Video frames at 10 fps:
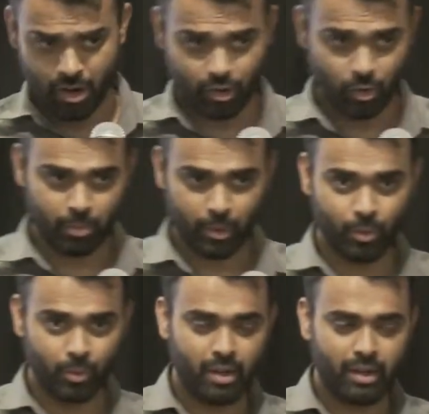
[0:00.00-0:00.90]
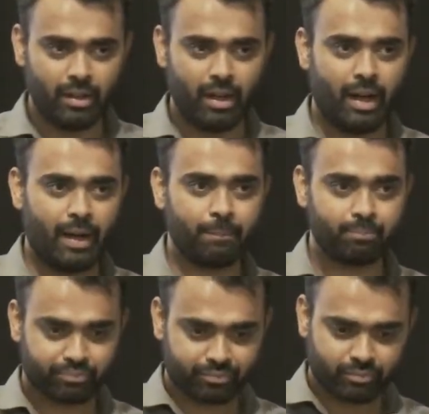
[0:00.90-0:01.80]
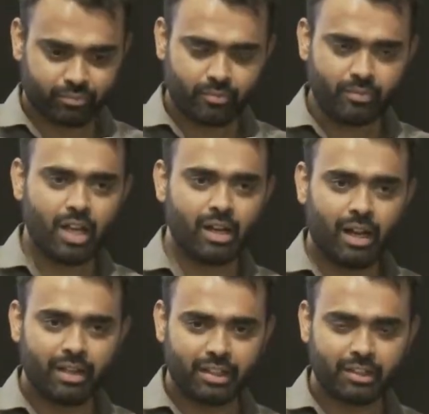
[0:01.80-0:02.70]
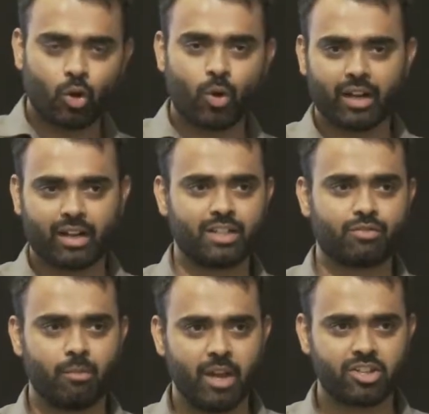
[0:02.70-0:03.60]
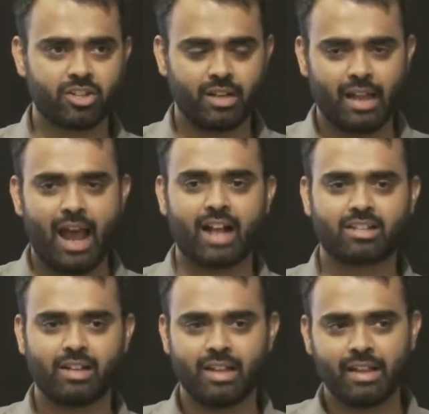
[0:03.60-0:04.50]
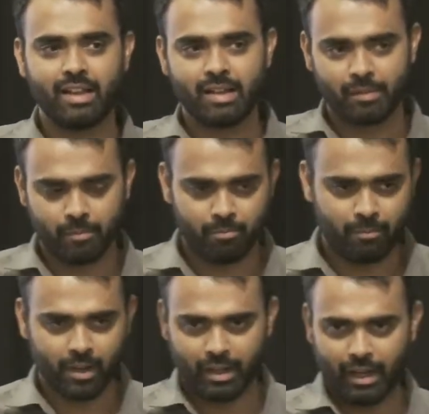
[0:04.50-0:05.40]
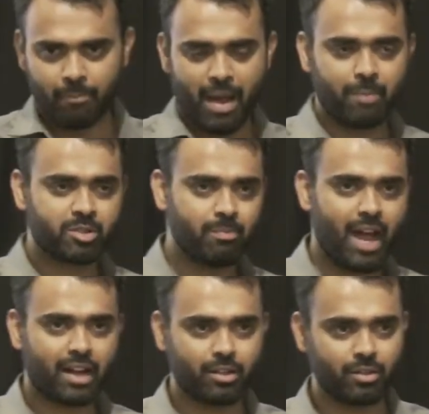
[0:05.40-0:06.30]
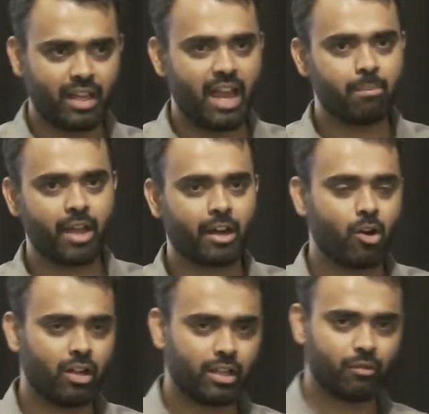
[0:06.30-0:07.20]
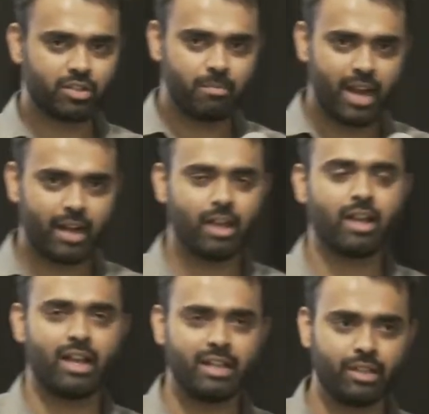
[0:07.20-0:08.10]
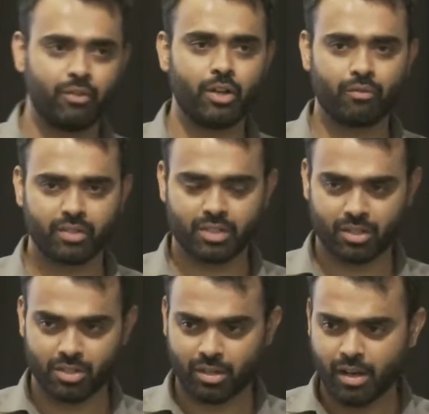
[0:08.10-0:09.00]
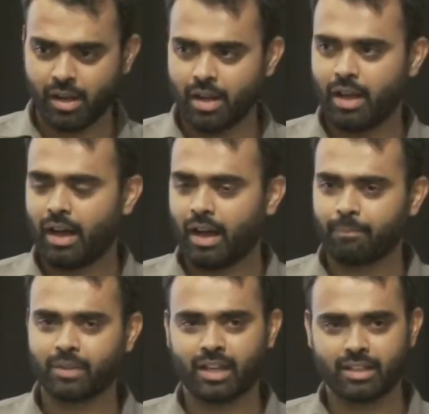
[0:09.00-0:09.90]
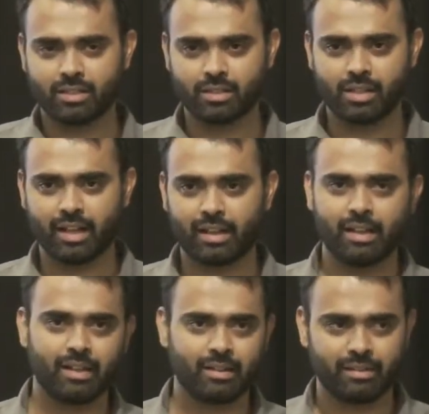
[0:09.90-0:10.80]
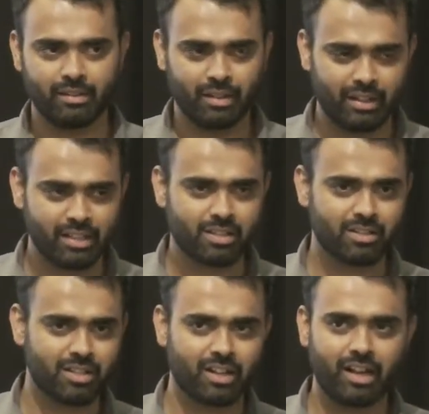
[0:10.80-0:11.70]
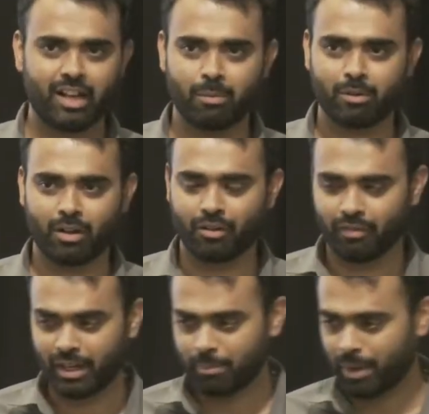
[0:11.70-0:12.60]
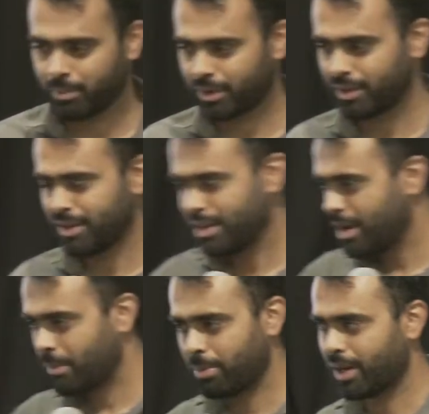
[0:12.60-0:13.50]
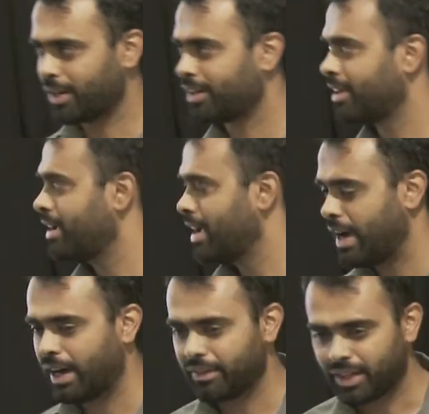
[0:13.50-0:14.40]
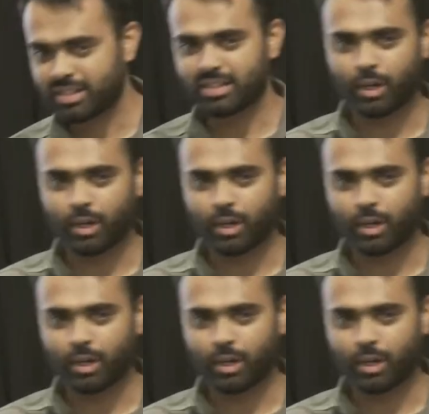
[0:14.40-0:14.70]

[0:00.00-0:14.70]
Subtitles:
to prove that the codec transformation actually maps back to the API call that was made in the video infrastructure. Again, this is like discussed in great depth in our white paper, but that's the